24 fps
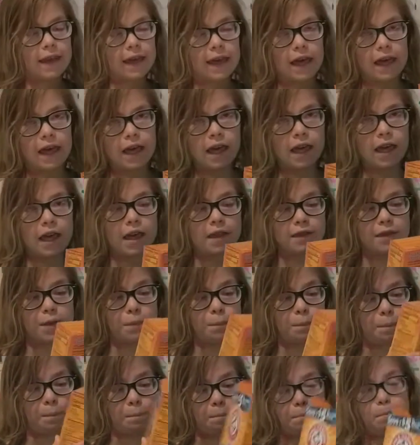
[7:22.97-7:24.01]
and
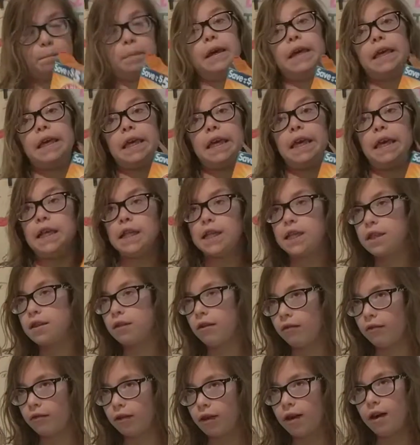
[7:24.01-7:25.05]
the baking
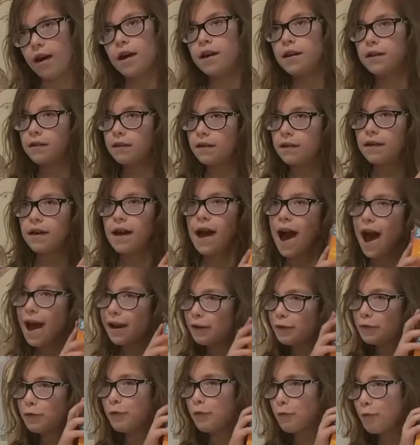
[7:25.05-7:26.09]
soda. I
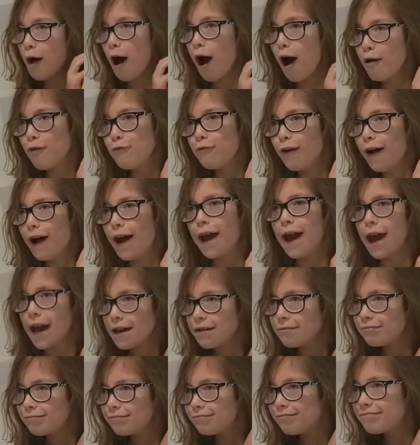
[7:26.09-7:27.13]
had it the wrong
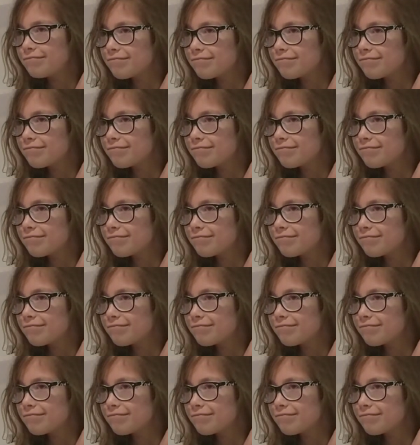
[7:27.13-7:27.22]
way.